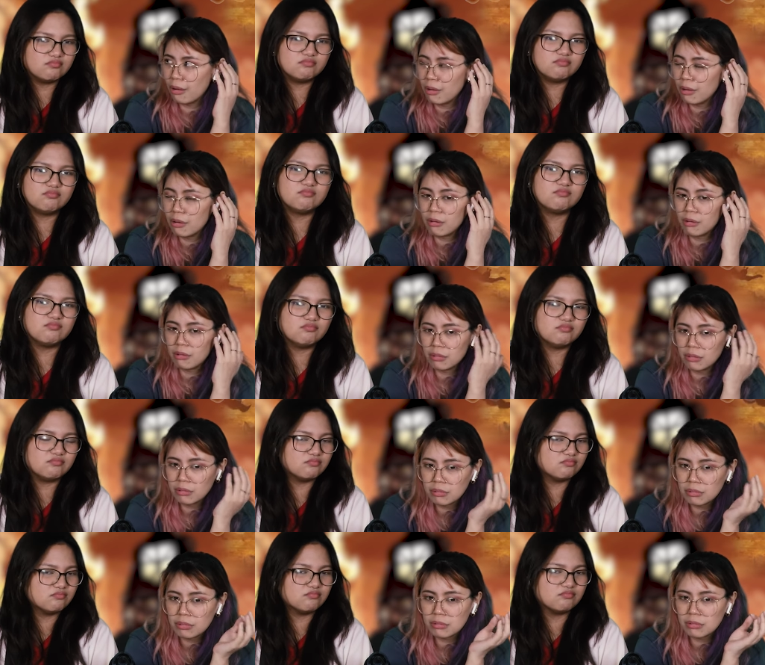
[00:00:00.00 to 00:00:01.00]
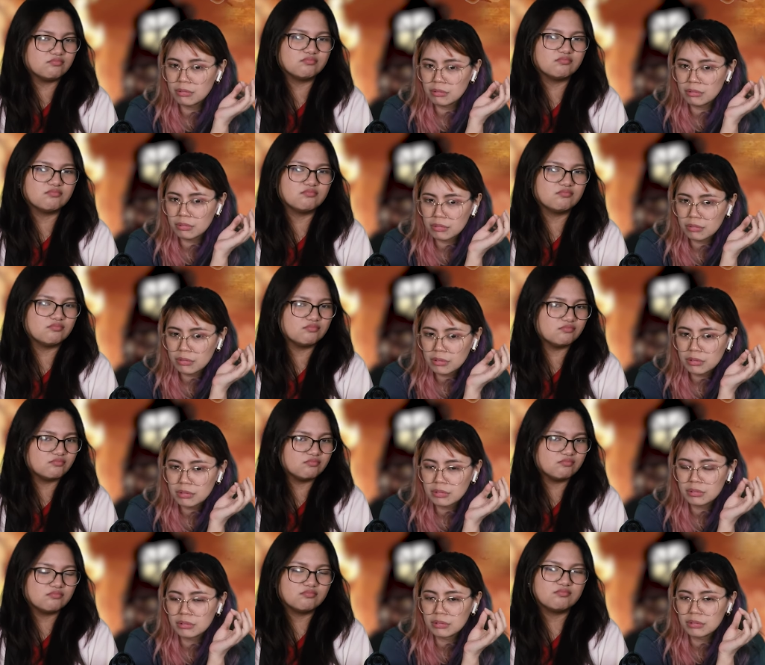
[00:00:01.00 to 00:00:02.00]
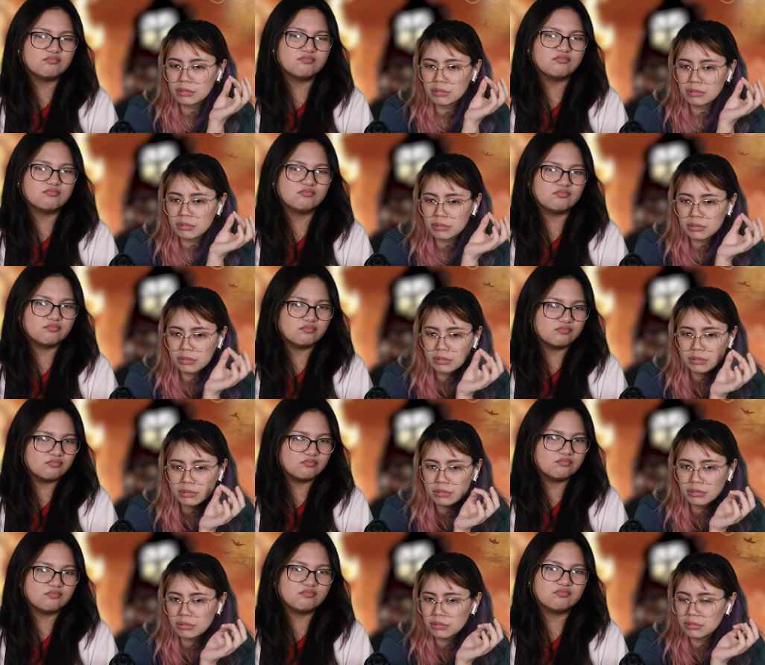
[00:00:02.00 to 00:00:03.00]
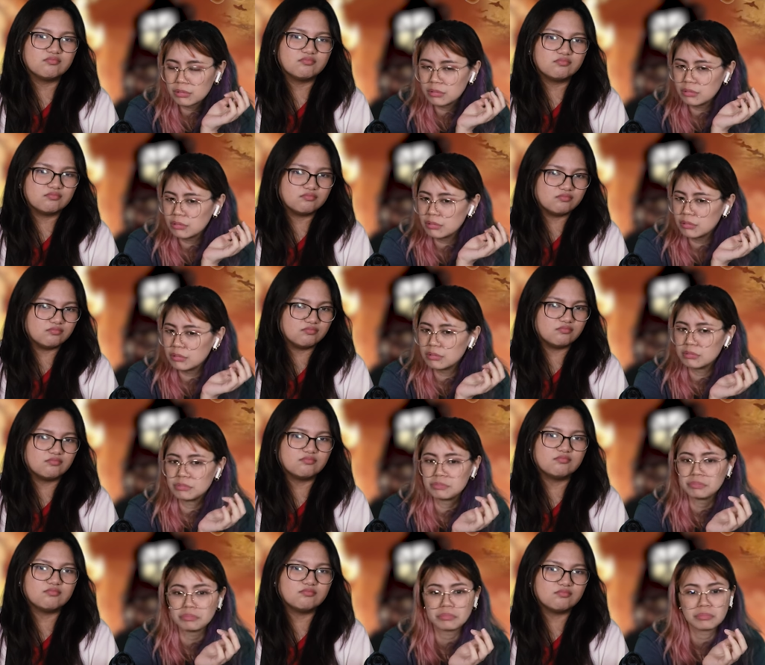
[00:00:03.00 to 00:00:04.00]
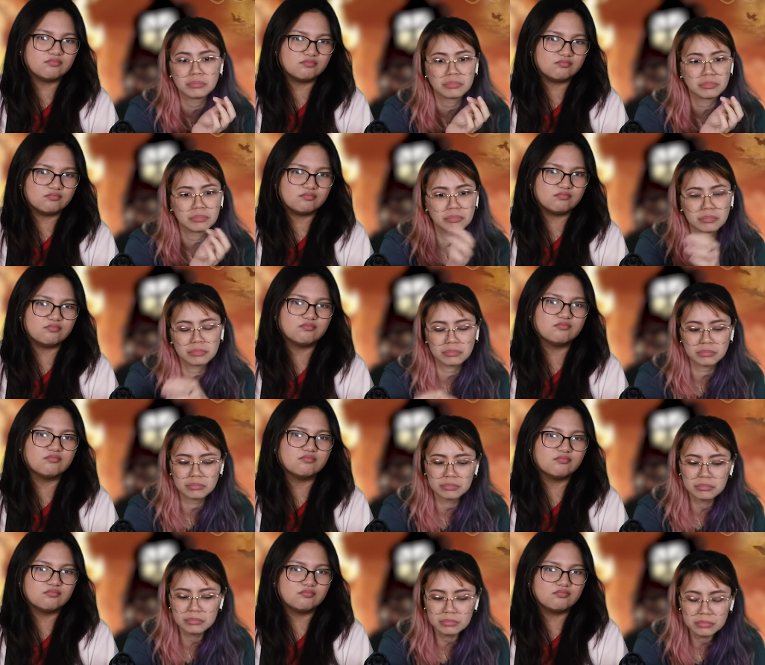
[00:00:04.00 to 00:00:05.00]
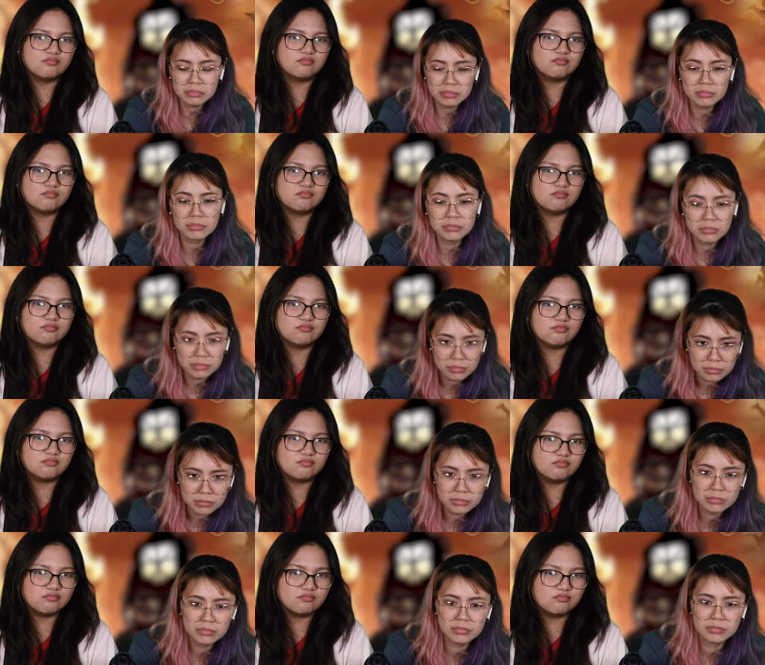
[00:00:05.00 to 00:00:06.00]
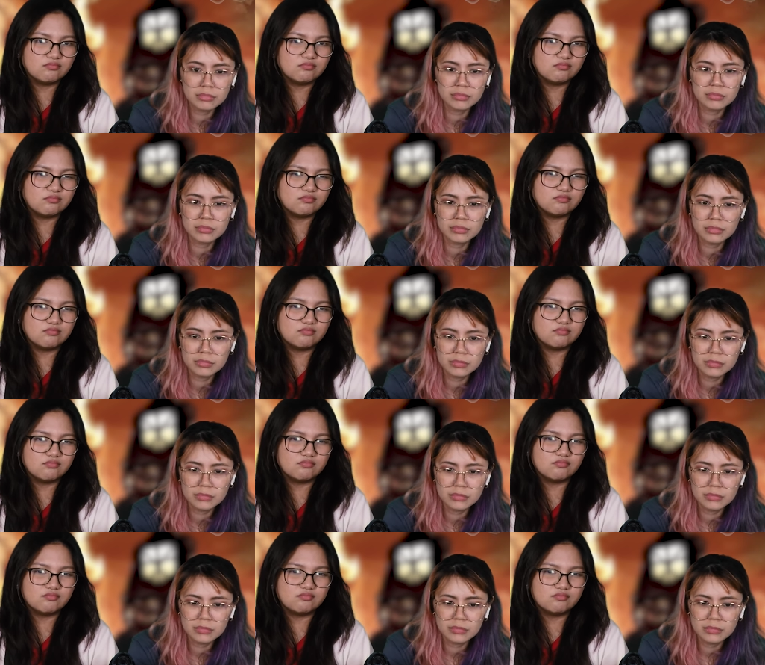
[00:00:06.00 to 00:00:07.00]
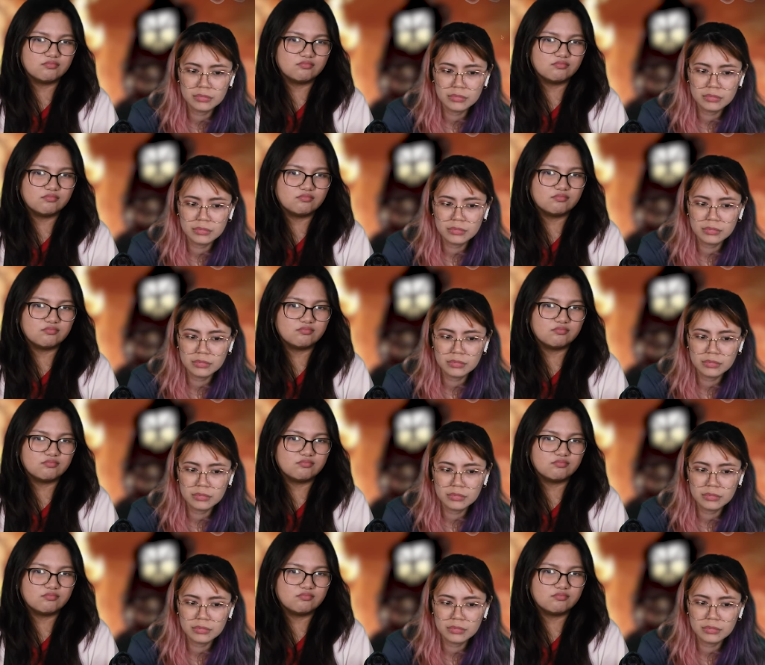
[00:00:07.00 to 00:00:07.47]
(no one is talking)